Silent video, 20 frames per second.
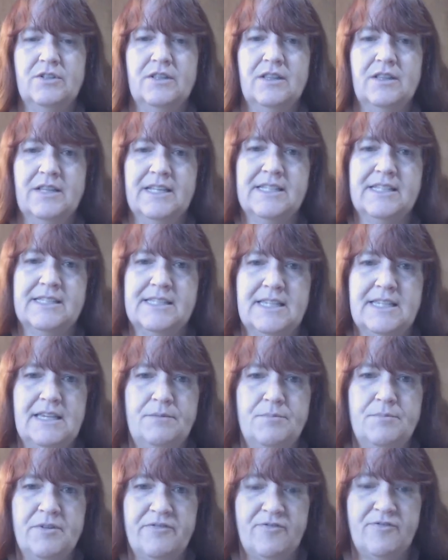Lindsay
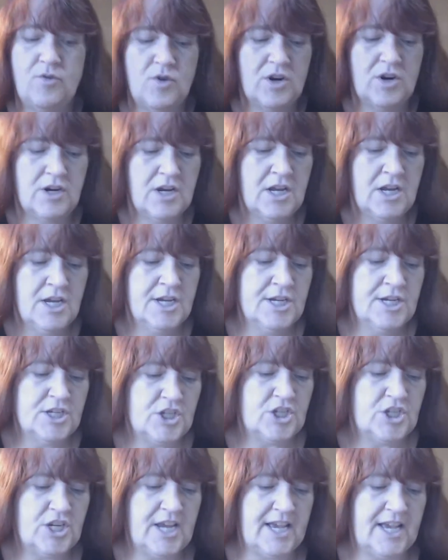before,
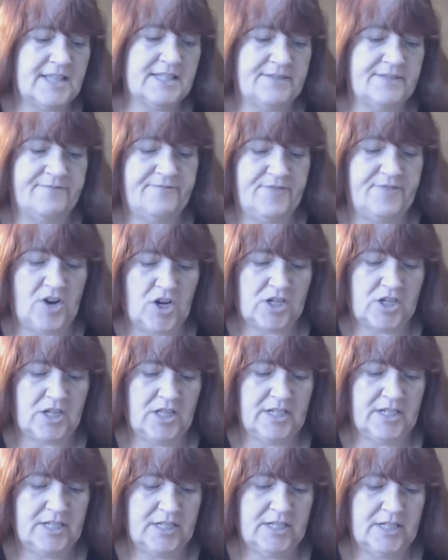she had some
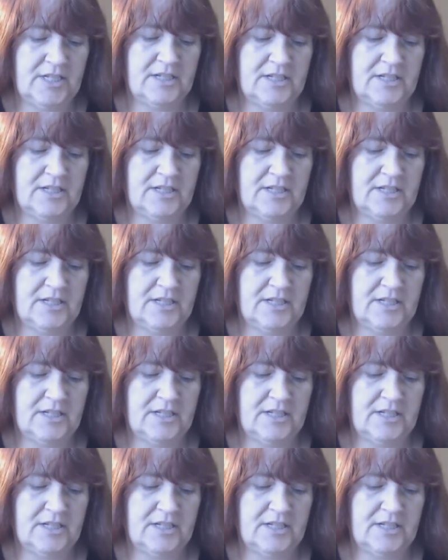Falkland,